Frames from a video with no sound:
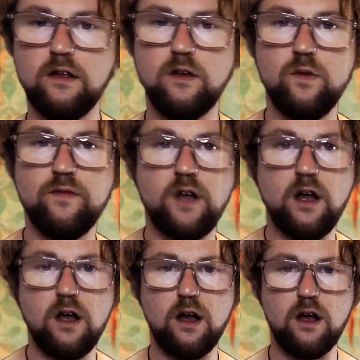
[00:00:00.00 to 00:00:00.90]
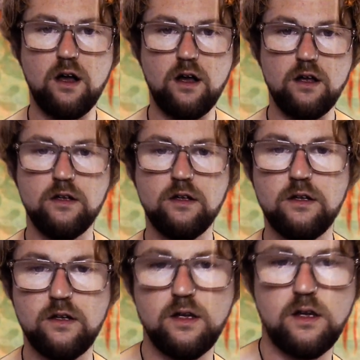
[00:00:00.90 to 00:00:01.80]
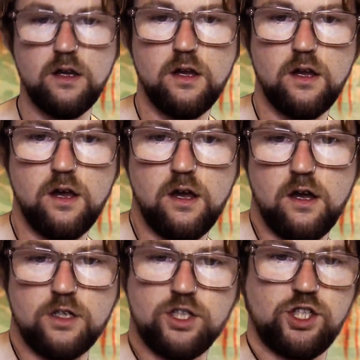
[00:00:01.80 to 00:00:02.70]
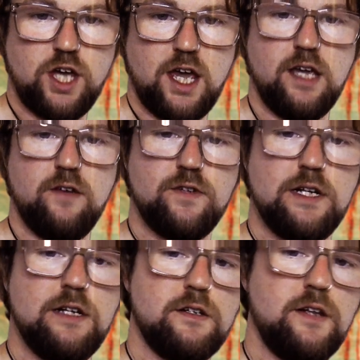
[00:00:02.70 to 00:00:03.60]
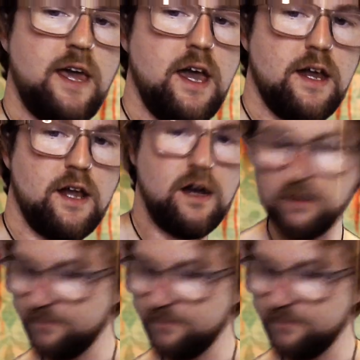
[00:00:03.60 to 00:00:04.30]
we've got our shaved little area